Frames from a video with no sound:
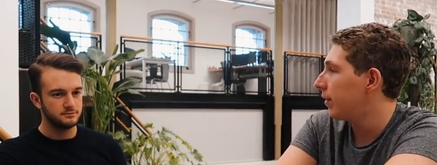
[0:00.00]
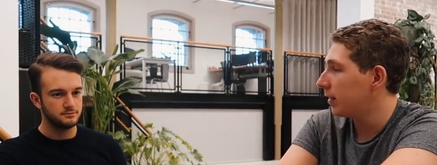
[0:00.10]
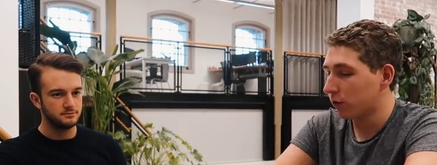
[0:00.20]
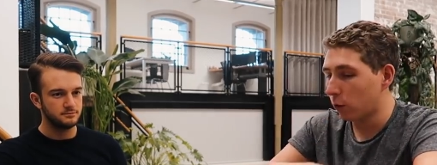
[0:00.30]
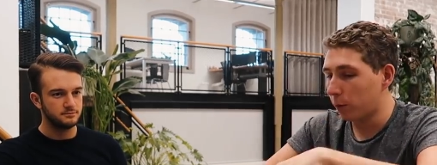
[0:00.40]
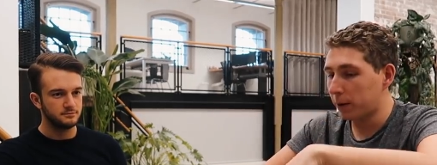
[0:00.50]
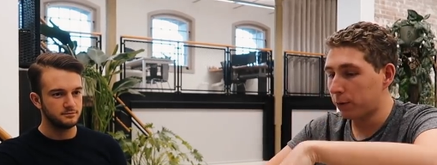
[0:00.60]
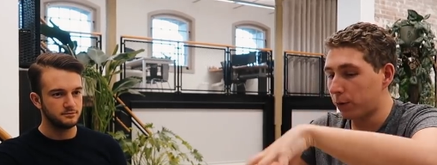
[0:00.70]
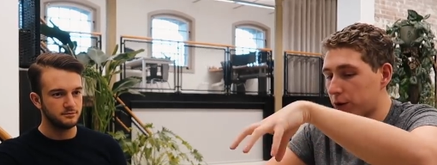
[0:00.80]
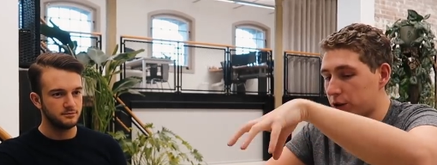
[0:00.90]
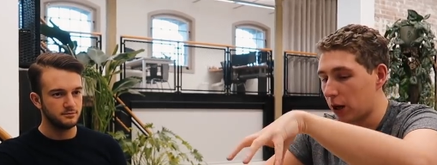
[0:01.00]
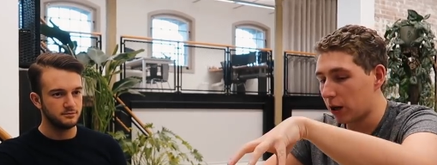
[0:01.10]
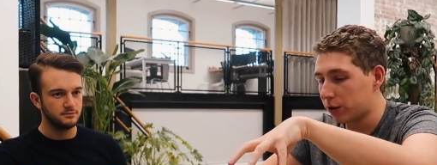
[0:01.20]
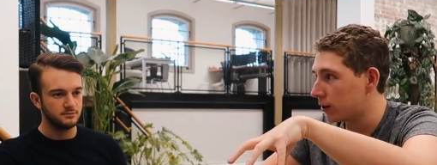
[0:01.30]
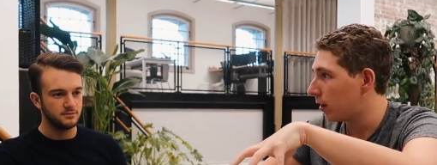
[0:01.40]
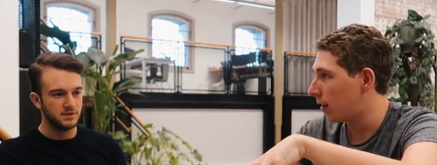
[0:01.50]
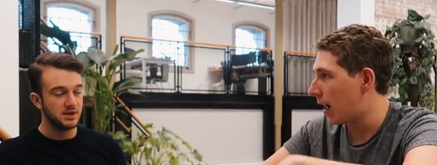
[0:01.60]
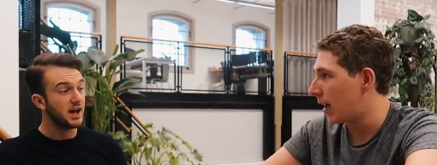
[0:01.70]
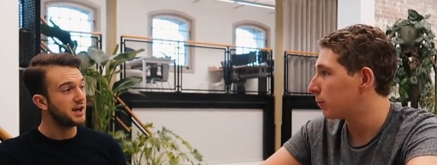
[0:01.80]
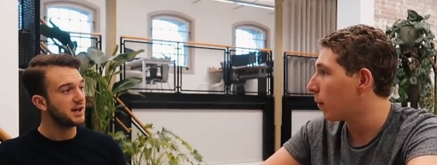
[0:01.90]
Speaker 1: These are all people that charge
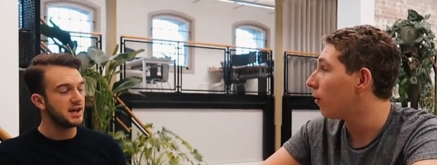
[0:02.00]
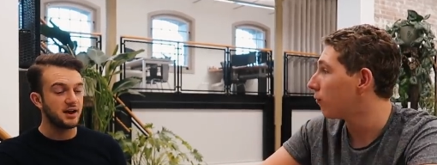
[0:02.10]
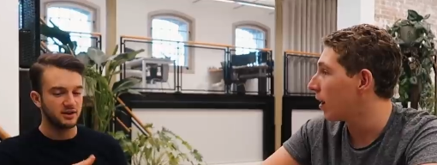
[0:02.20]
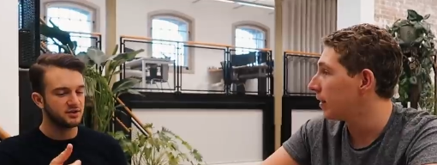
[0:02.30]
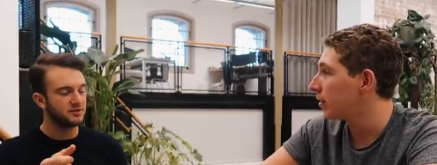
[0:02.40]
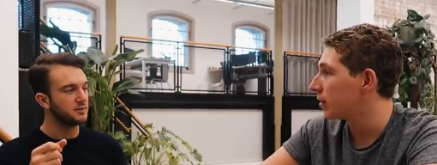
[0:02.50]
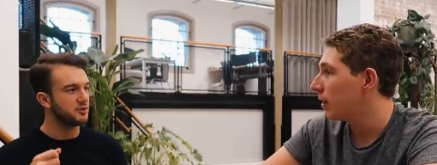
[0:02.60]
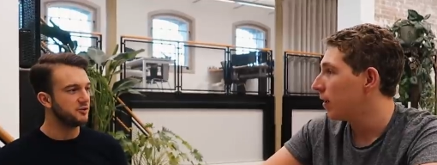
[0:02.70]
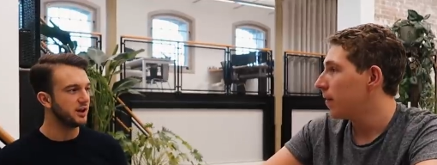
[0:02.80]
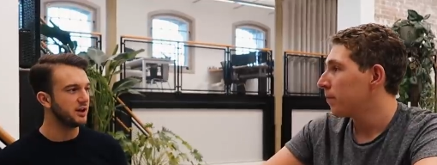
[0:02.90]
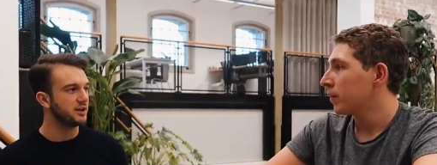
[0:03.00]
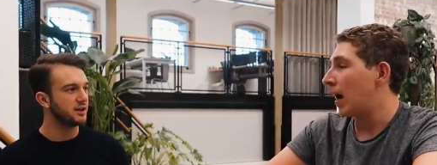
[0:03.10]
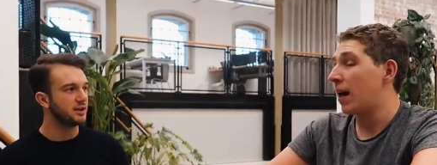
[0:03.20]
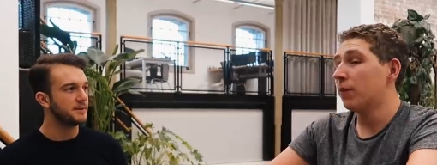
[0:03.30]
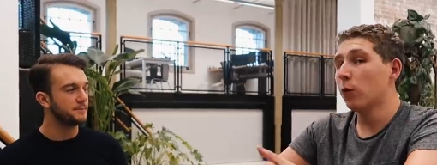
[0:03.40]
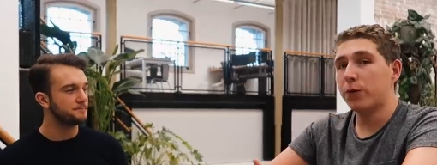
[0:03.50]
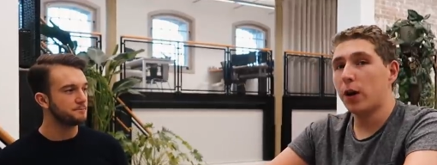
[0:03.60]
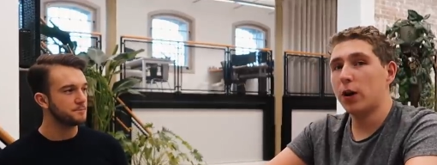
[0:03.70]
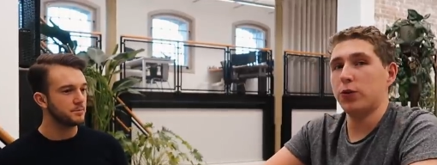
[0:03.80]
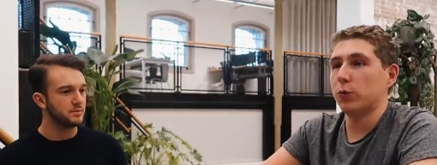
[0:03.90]
yeah, expert yeah, rates from the UK, yeah. and they're all
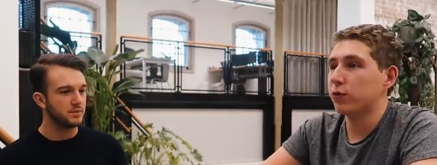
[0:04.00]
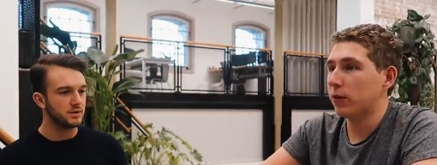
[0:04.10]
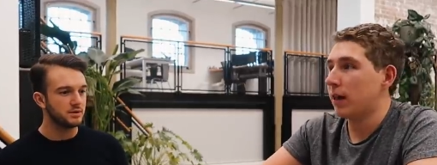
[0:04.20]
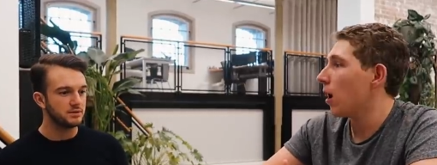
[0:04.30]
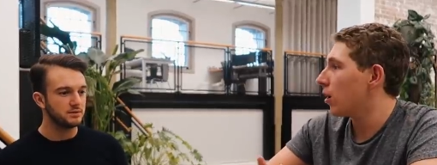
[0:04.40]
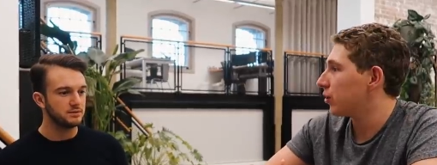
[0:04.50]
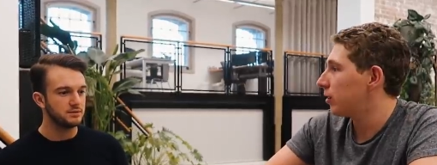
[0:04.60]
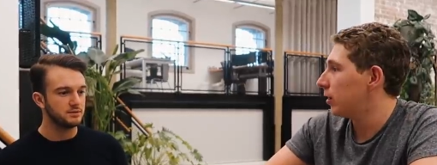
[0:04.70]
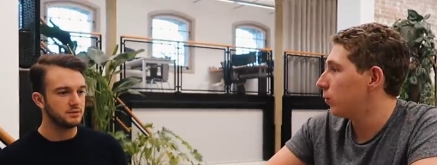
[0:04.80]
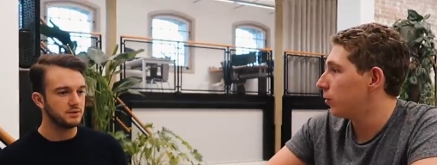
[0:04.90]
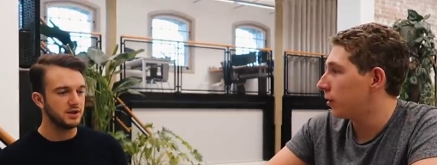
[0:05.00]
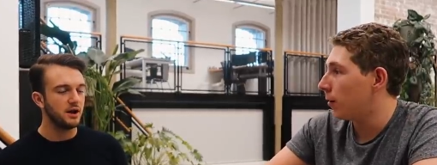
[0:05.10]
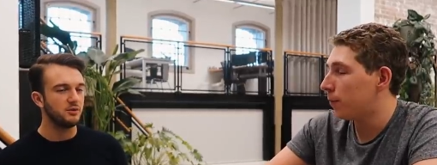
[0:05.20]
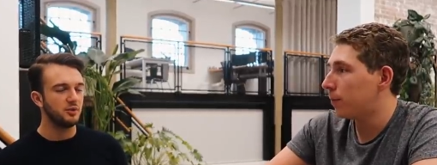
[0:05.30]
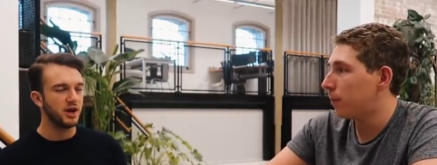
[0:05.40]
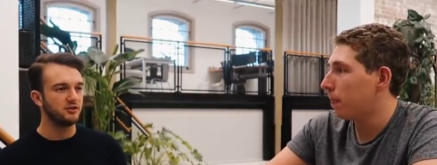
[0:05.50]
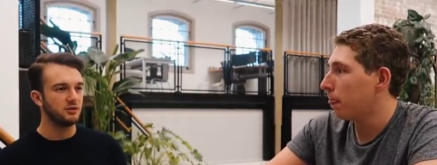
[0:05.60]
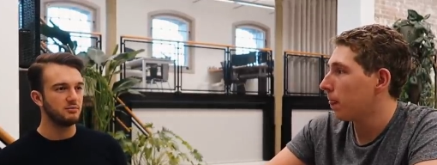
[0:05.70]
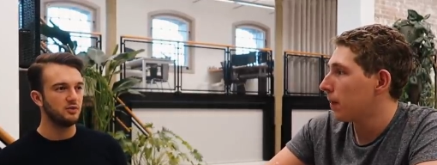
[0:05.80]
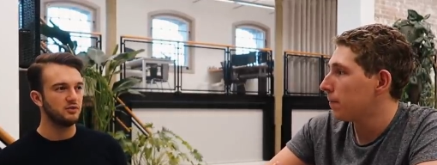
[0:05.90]
virtual, so they are still, you know. Yeah, we
Speaker 2: work
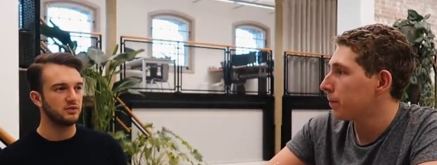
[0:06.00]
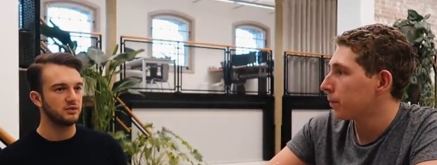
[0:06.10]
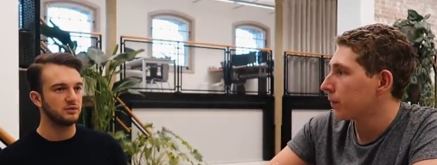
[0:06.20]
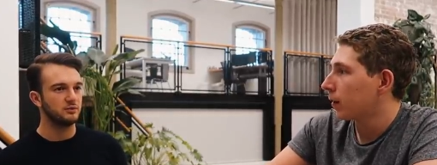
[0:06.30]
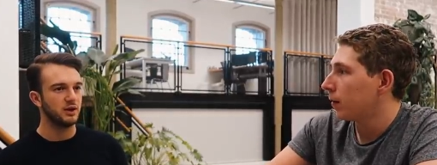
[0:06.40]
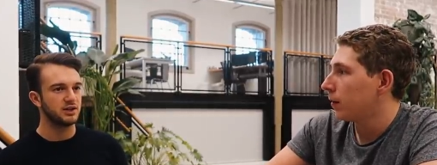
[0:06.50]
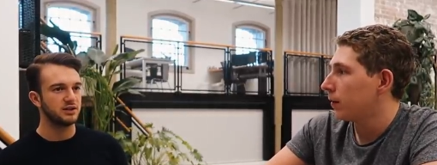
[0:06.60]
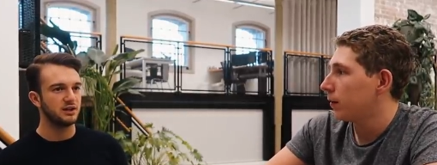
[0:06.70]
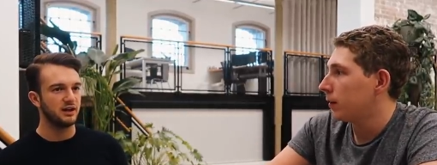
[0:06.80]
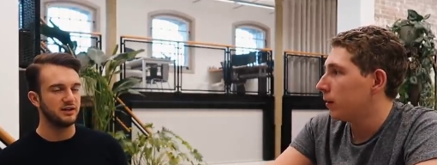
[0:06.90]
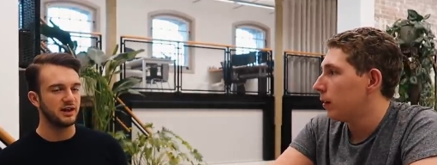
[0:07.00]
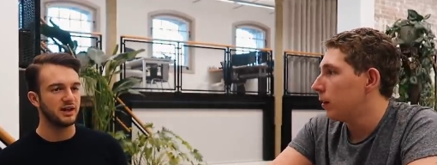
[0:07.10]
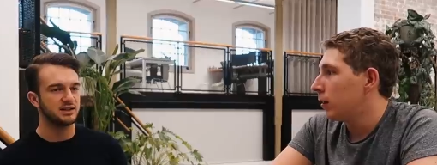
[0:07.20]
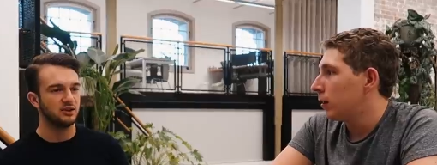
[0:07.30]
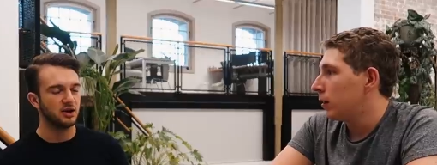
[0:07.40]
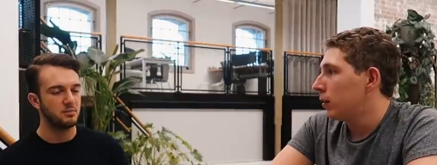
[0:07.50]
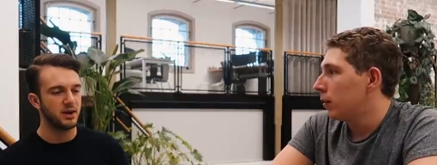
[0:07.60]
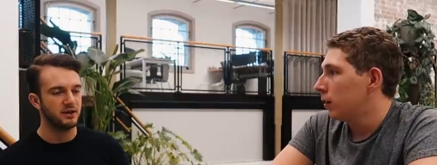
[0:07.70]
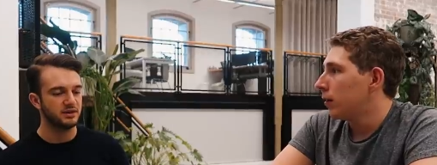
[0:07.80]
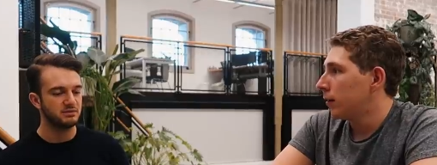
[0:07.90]
remote, which I think has a lot of
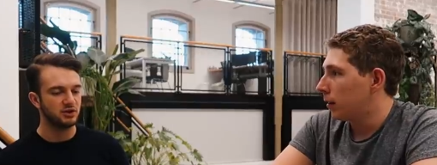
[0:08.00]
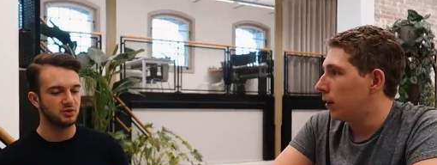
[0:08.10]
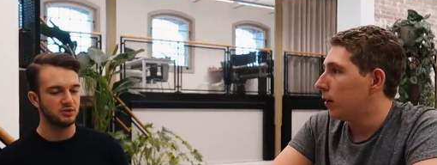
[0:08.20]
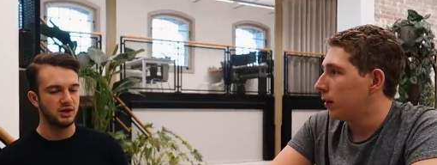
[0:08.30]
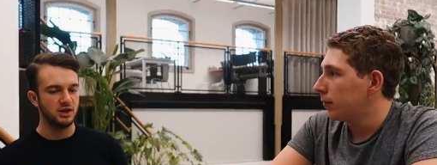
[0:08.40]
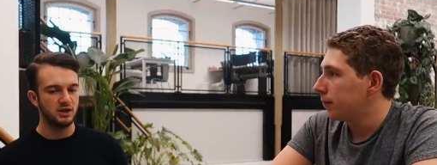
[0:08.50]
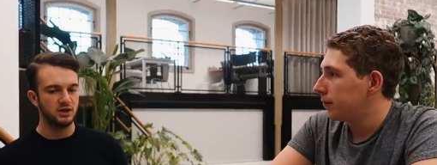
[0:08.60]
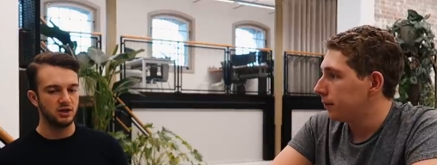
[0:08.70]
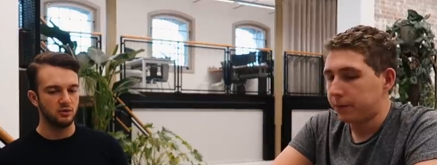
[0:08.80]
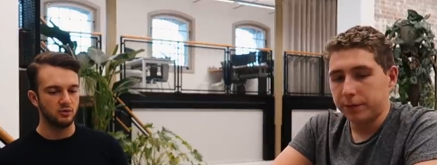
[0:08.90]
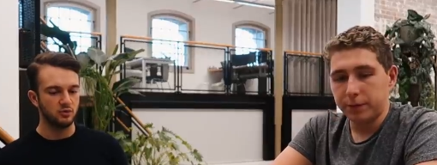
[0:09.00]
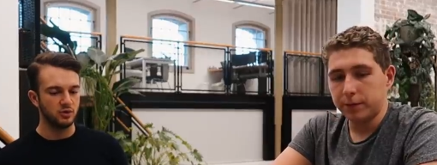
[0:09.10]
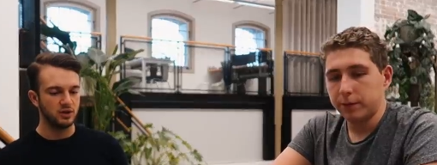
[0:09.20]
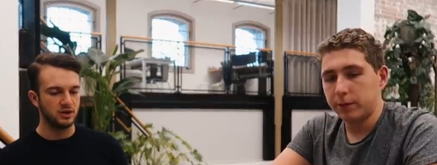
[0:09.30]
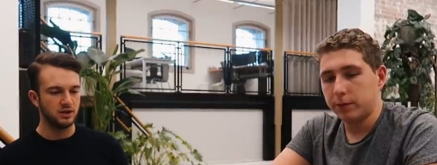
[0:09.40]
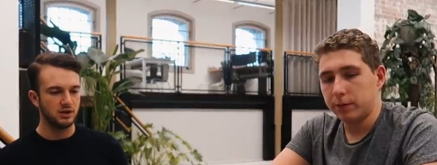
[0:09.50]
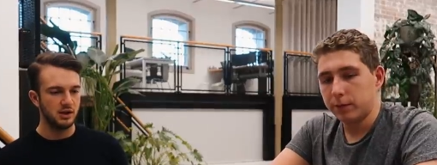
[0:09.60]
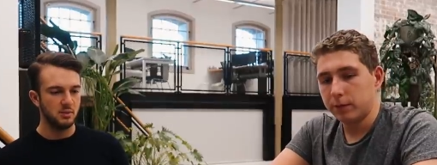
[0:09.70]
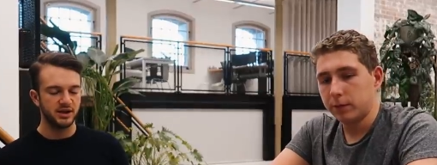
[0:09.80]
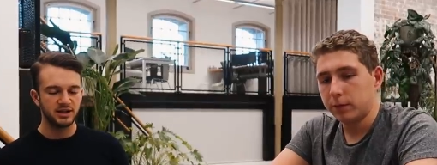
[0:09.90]
benefits because uh-huh. we, you know, we
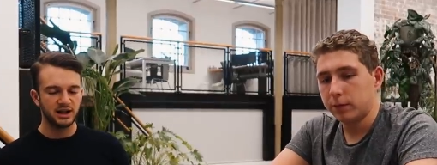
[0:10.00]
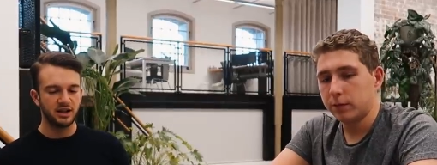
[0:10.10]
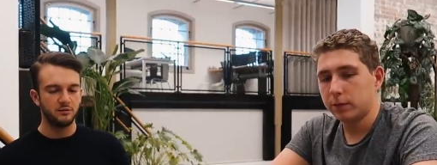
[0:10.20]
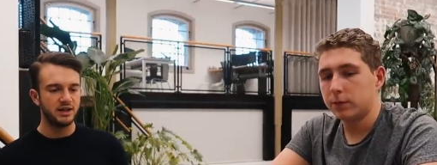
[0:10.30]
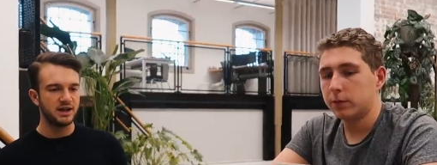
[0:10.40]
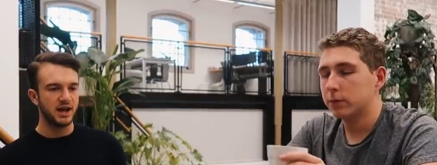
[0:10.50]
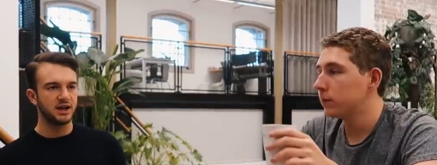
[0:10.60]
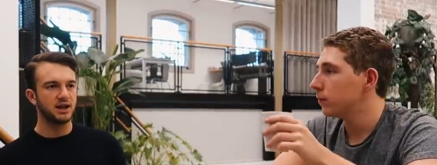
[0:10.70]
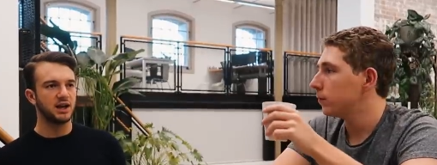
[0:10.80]
basically like if we get a